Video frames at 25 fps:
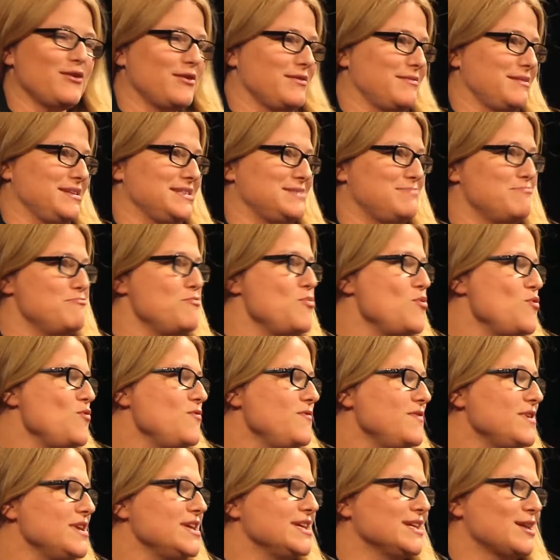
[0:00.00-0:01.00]
on this
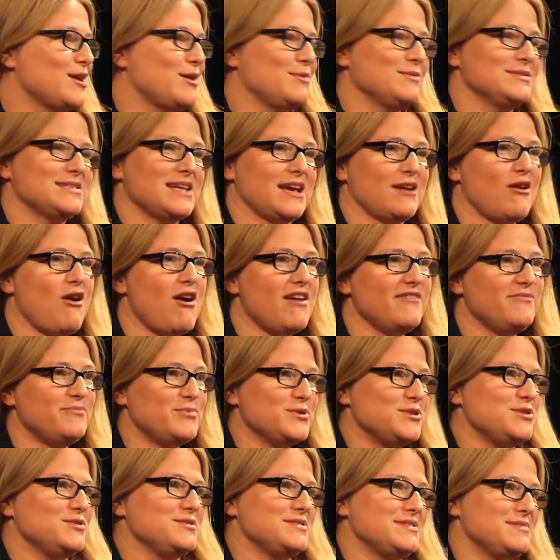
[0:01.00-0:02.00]
movie, and I was like, I've
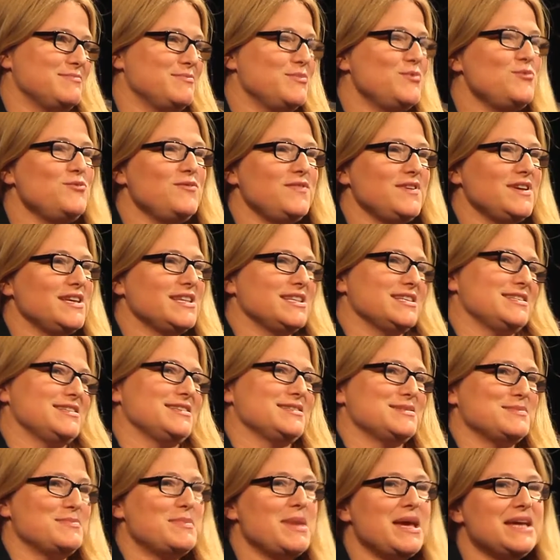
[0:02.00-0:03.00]
produced a movie, and this
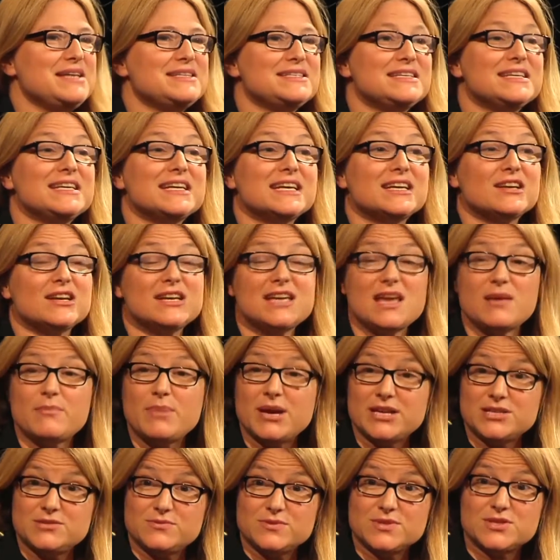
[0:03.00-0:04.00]
is amazing. And I came
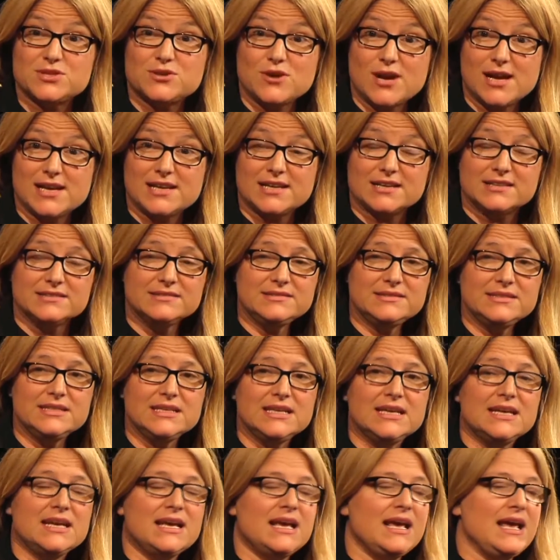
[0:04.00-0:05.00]
back to Australia,
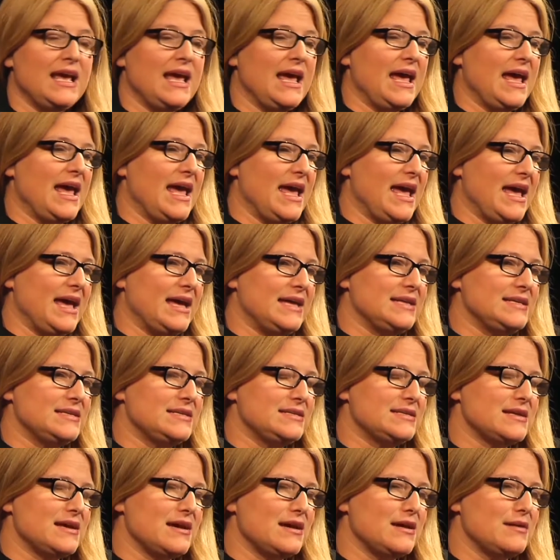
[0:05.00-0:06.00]

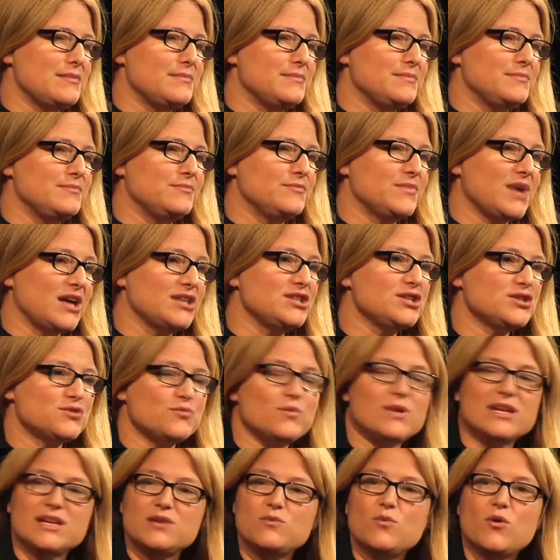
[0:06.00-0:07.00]
and I just
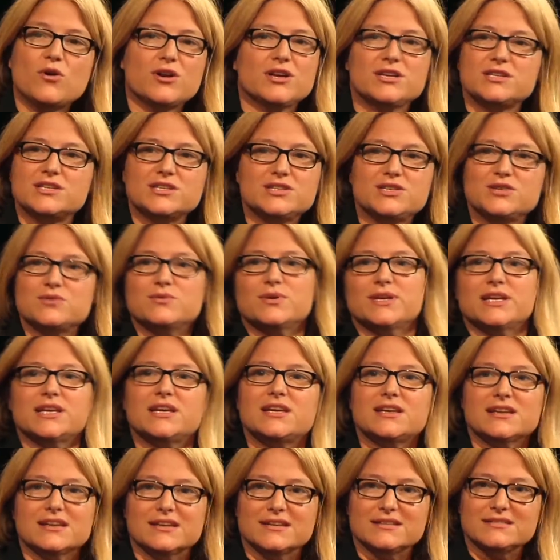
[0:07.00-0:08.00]
really wanted to do it
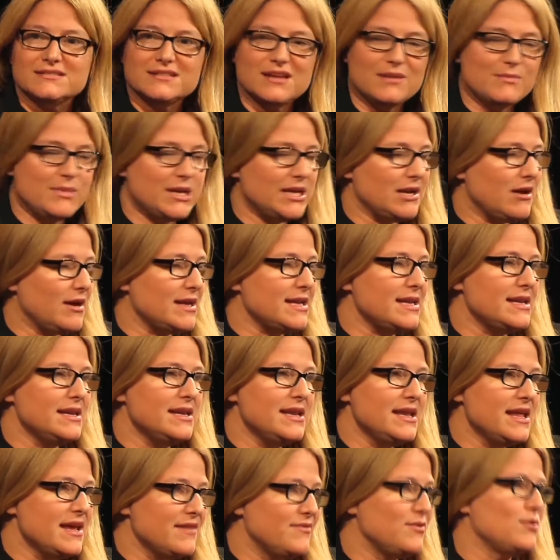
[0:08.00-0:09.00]
here. I mean, I
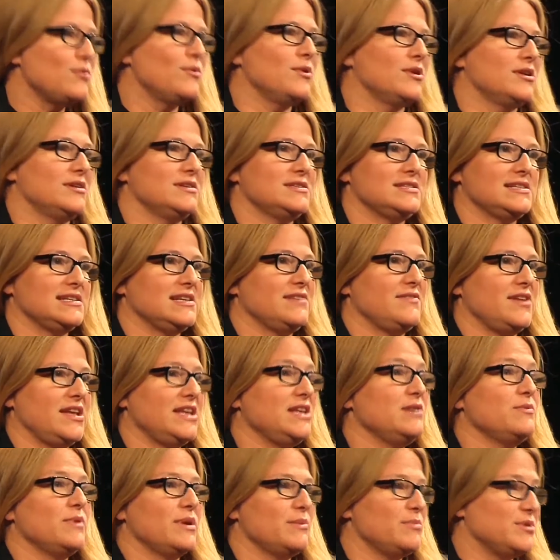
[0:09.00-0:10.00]
never wanted to live
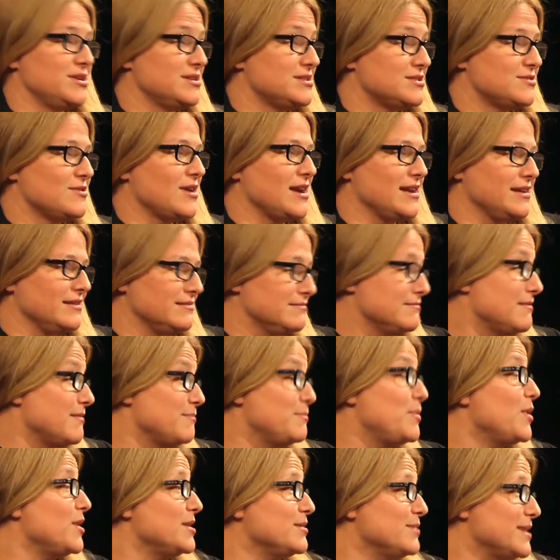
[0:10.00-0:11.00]
anywhere but Australia.
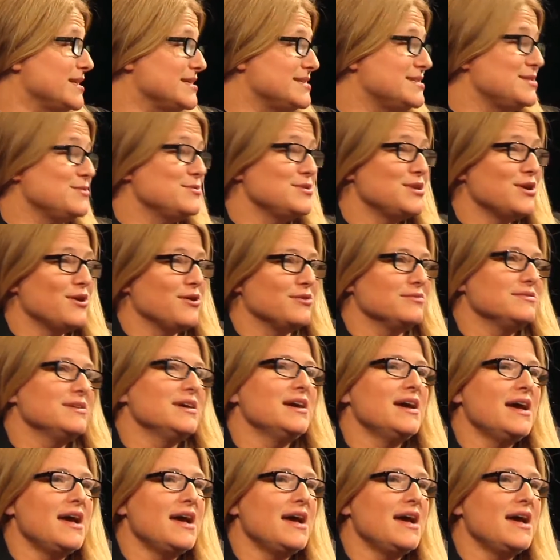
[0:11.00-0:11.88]
And by the way, I still don't.